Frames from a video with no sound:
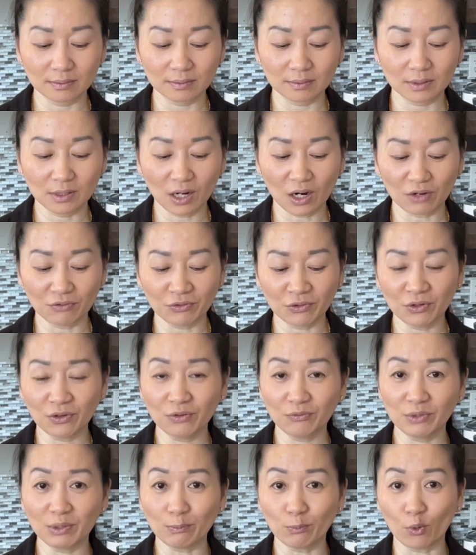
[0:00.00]

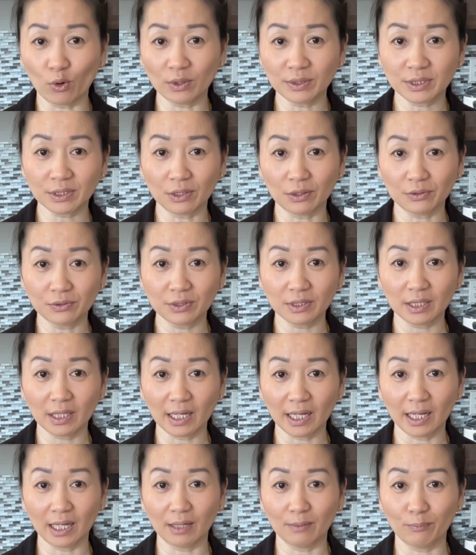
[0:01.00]
cover with more salt
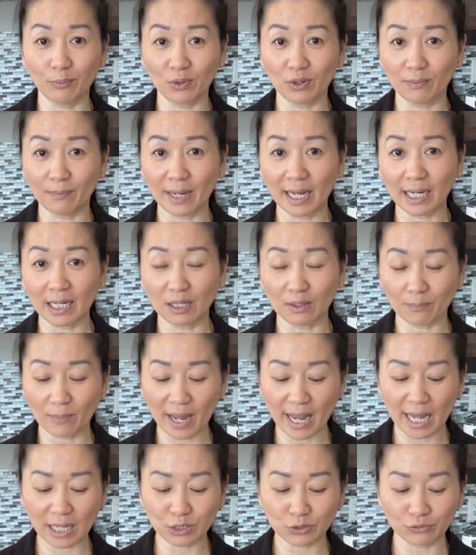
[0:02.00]
and put it back in the
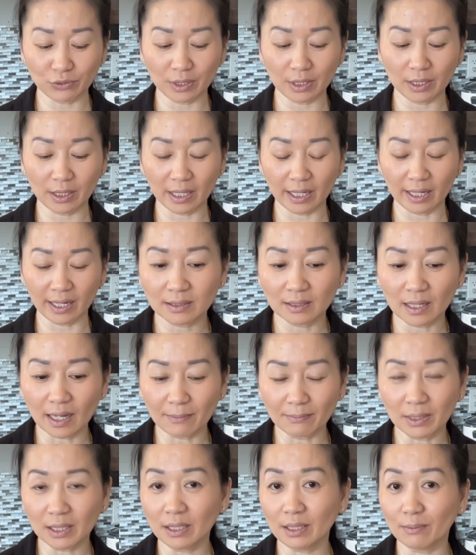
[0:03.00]
pantry, and
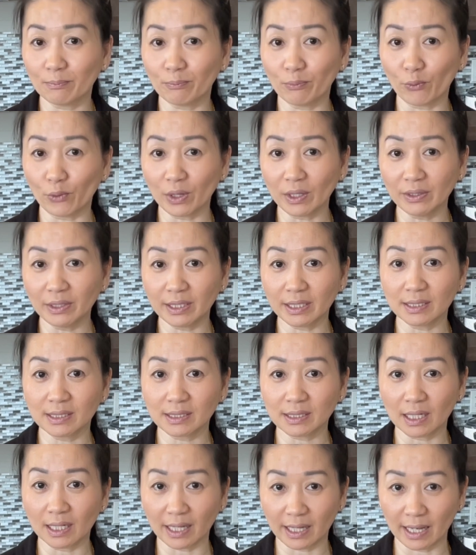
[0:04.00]
I'm gonna boil
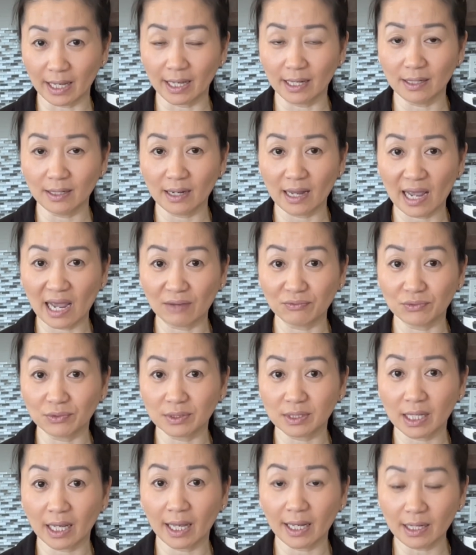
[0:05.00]
this again after
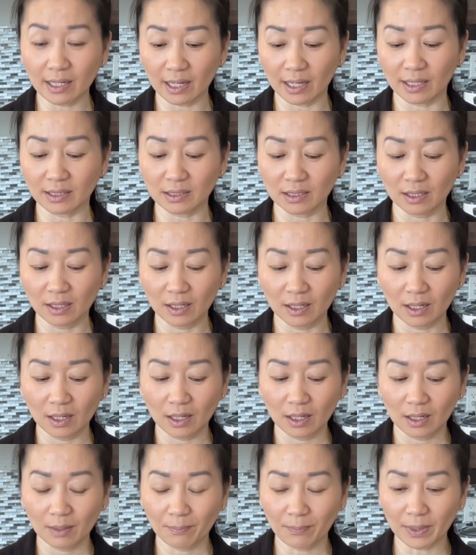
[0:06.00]
10 days.
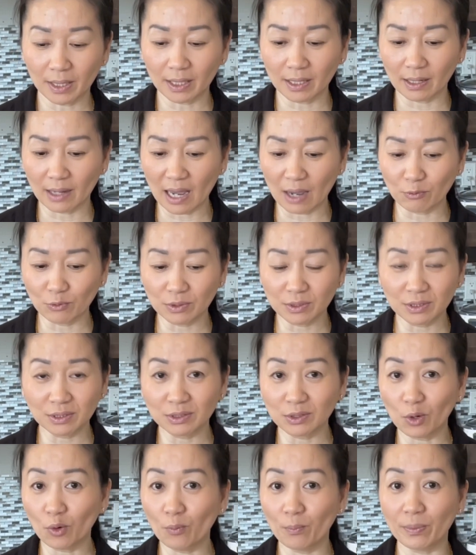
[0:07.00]
But I was
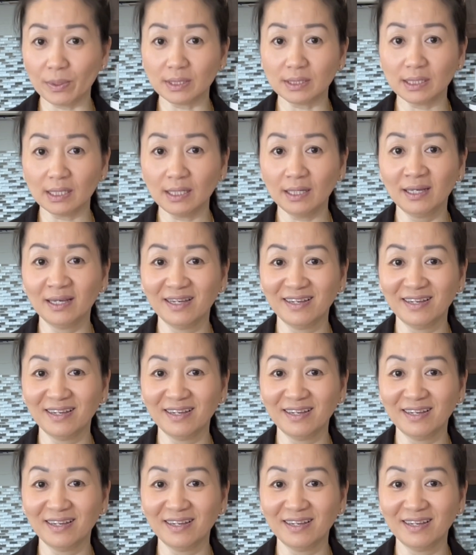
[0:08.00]
so busy